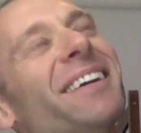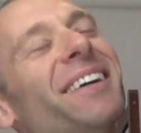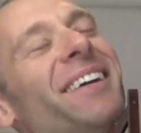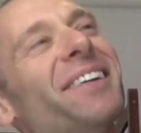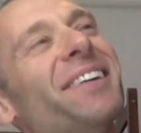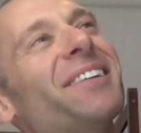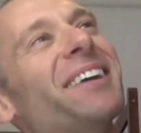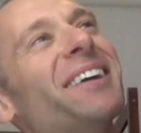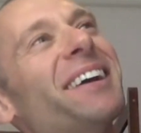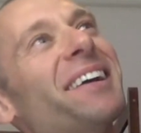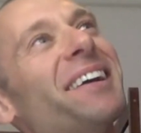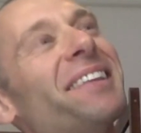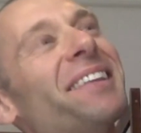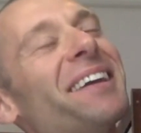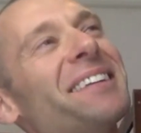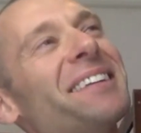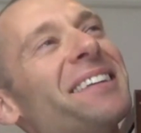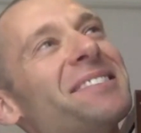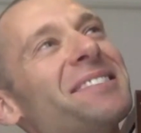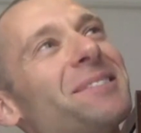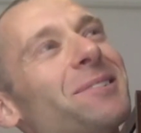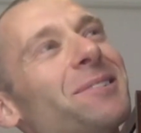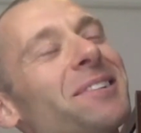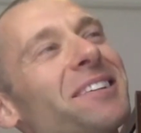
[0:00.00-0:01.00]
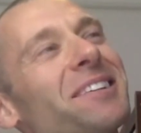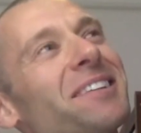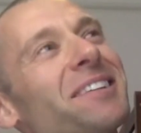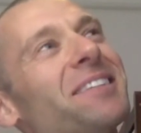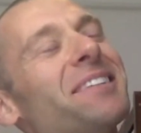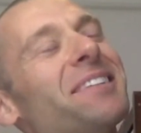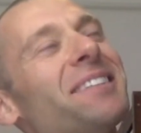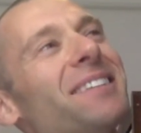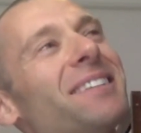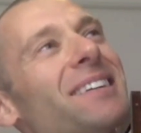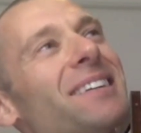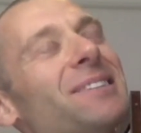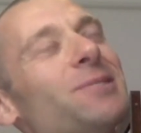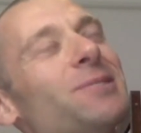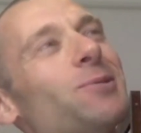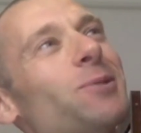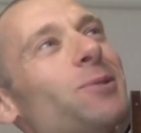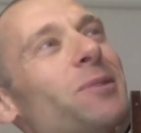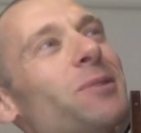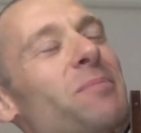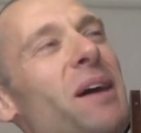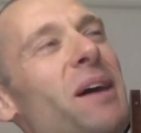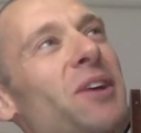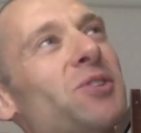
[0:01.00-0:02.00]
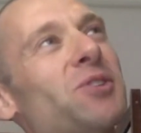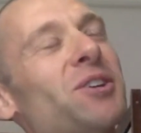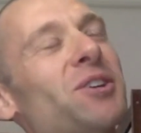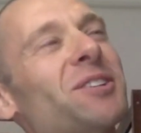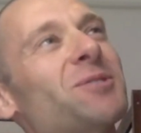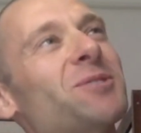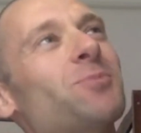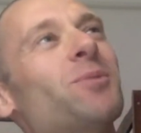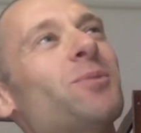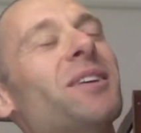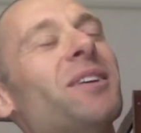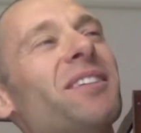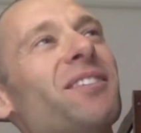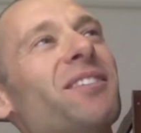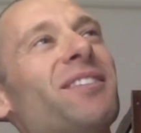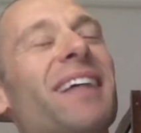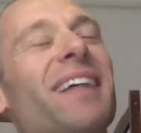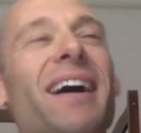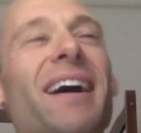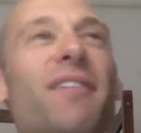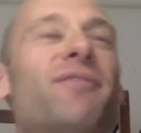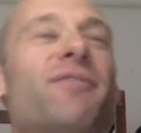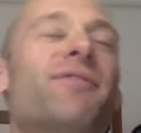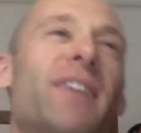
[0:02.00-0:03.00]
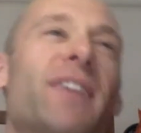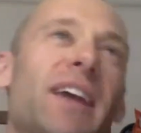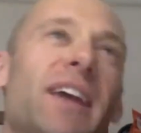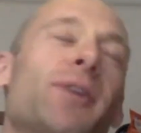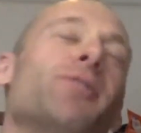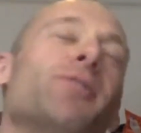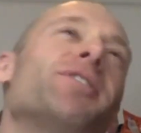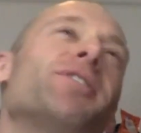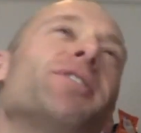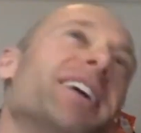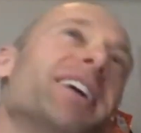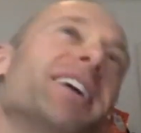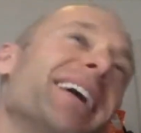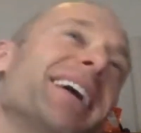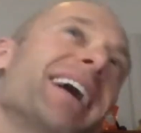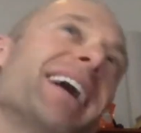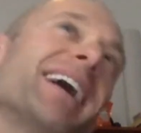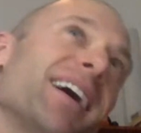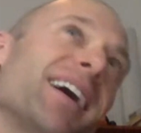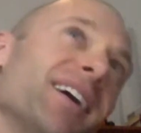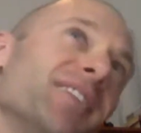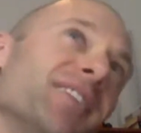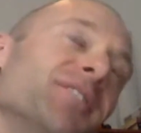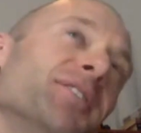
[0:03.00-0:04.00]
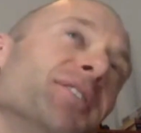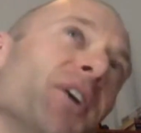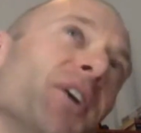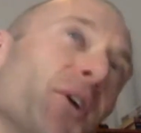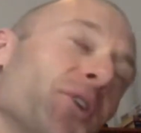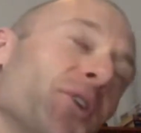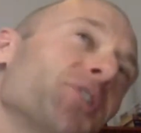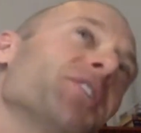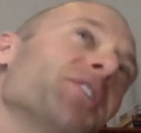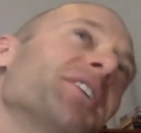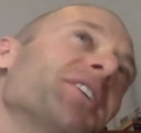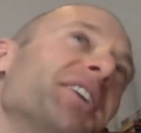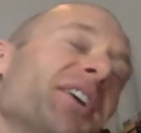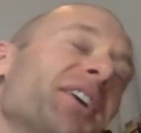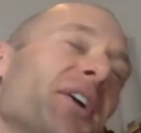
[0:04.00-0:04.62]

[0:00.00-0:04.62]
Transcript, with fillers: okay, that sort of that sort of meshes with that fear that I had earlier.